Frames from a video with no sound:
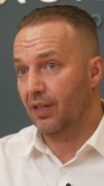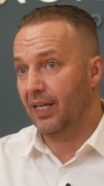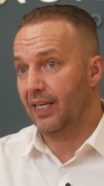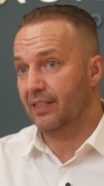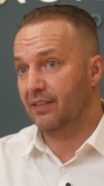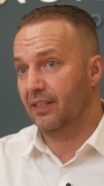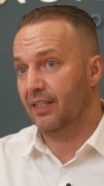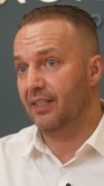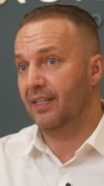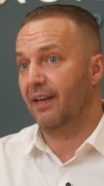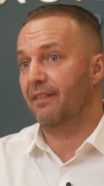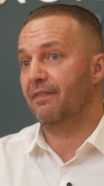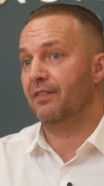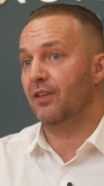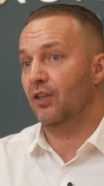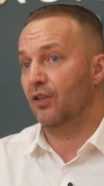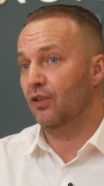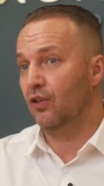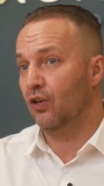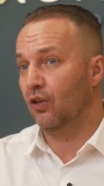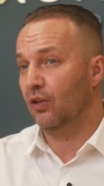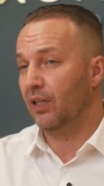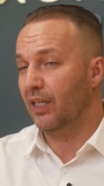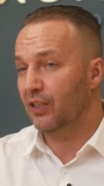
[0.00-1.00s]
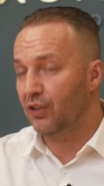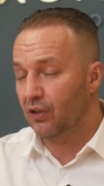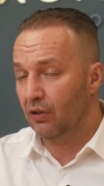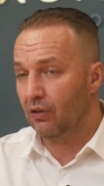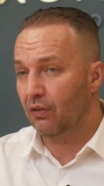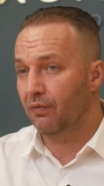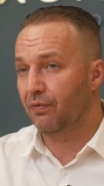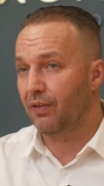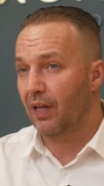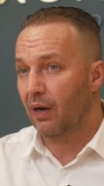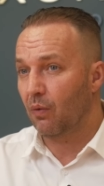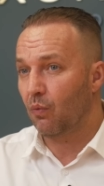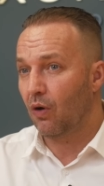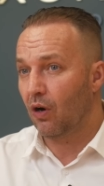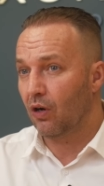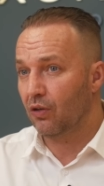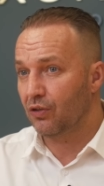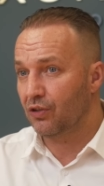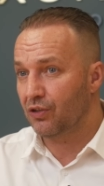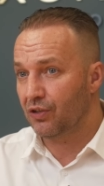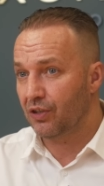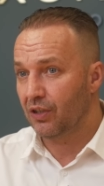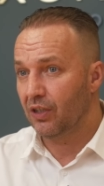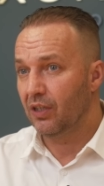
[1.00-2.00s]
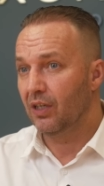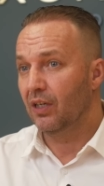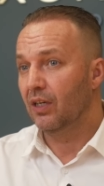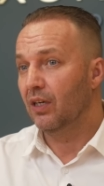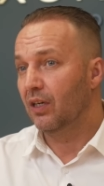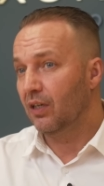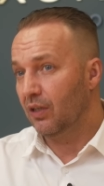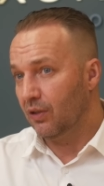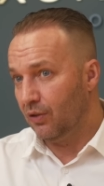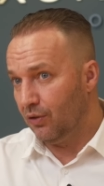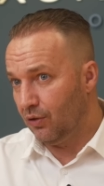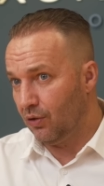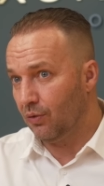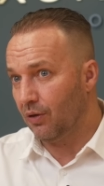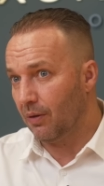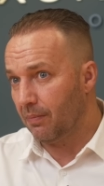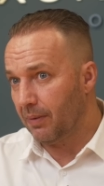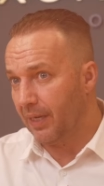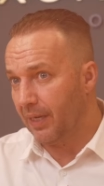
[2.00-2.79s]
that's a definite no. Unless you love that watch, do not